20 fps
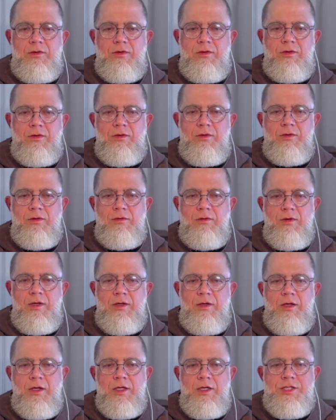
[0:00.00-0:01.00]
Right?
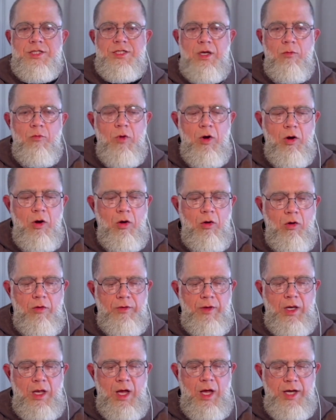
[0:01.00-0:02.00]
Somewhere along
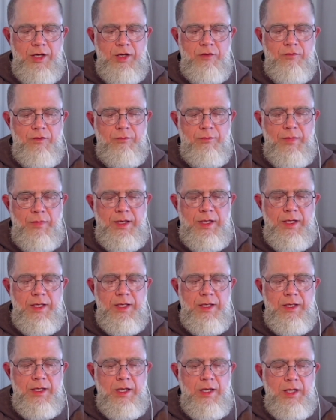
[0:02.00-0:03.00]
the line, you've admitted
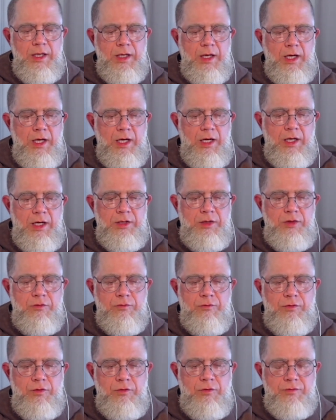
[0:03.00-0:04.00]
it.
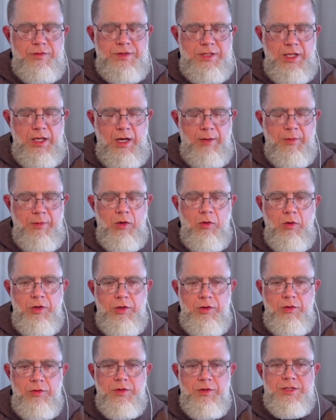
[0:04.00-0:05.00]
You've said, I'm not going to
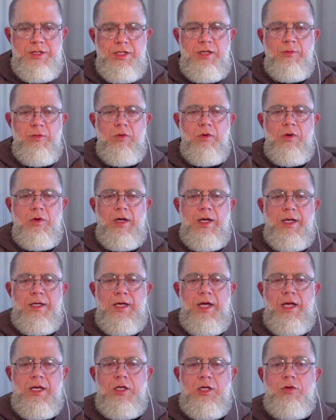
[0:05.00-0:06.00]
do this anymore, and
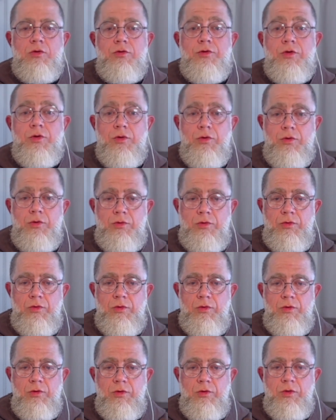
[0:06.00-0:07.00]
yet you do.
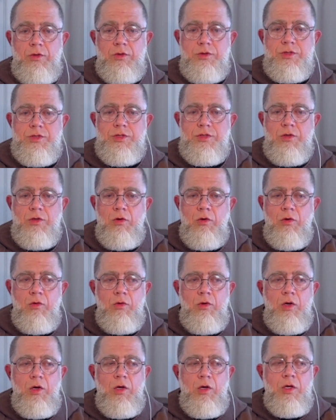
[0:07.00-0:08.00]

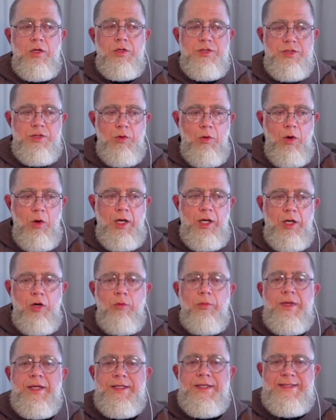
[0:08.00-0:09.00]
So a little
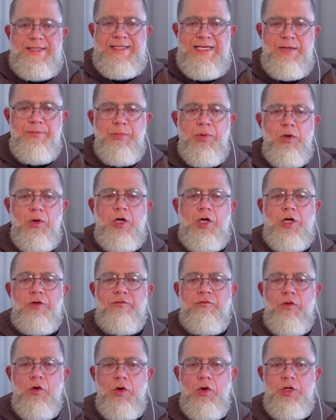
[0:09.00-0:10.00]
bit deeper
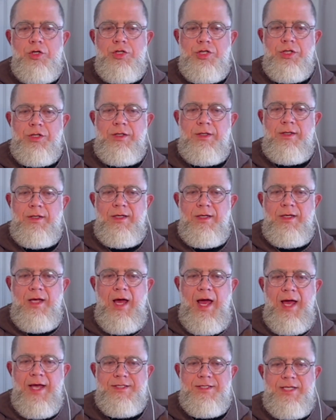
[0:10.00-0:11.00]
conversion
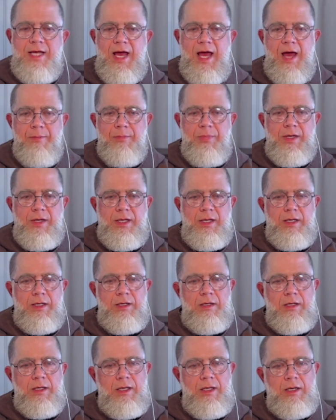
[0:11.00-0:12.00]
has to happen
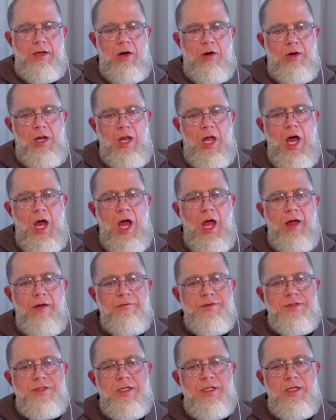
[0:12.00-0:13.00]
in our
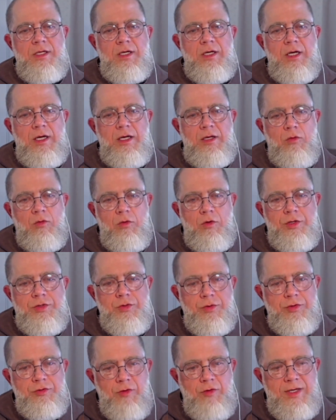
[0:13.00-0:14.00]
lives in order
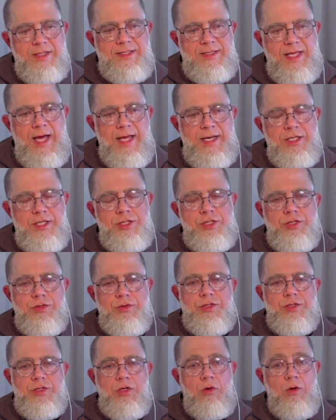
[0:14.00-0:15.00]
to address that issue.
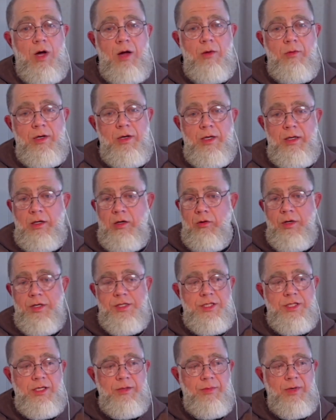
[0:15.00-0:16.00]
So I would encourage
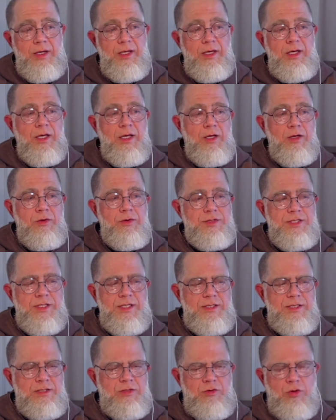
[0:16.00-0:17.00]
anybody who
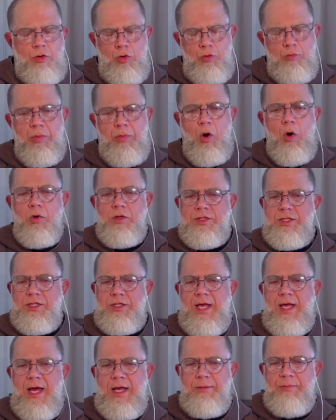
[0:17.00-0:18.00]
says, who balks at
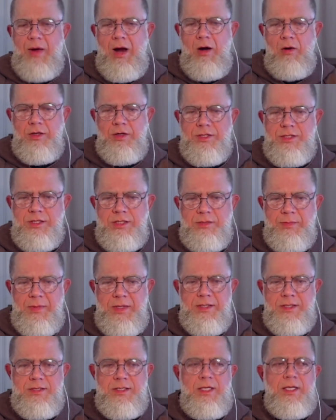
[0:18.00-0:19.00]
that powerlessness
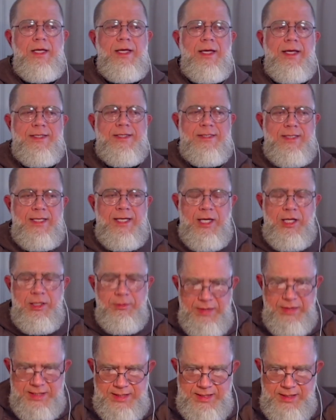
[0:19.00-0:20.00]
piece, it can
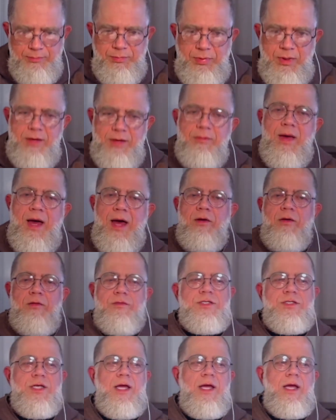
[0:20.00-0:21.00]
be simply a matter of
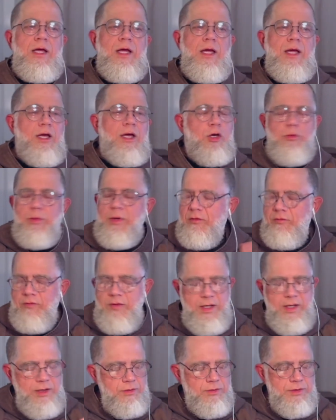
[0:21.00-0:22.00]
saying, could be a
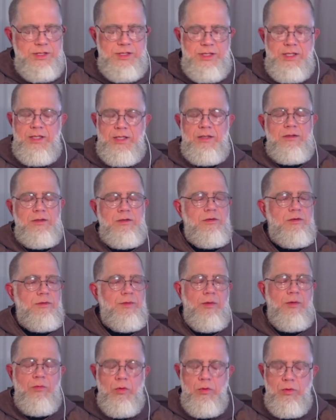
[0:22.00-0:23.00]
venial sin, could be
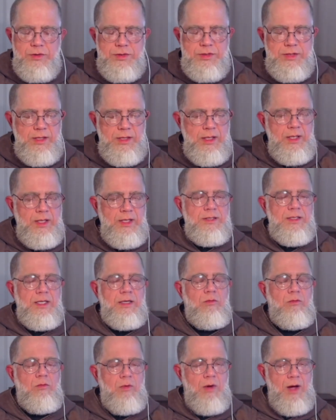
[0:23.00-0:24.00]
a mortal sin. It's like,
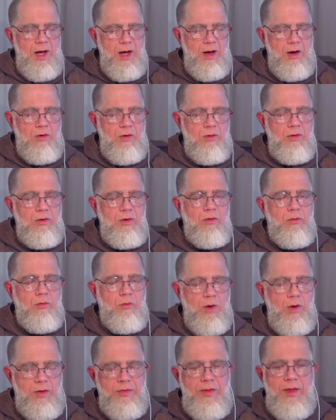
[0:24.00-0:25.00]
wow,
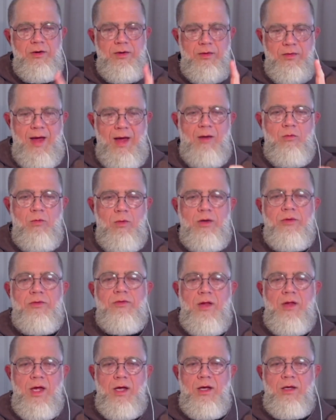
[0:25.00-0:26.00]
that one
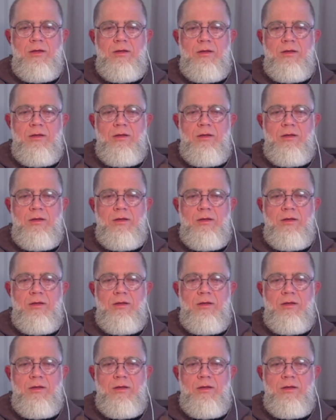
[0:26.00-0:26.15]
thing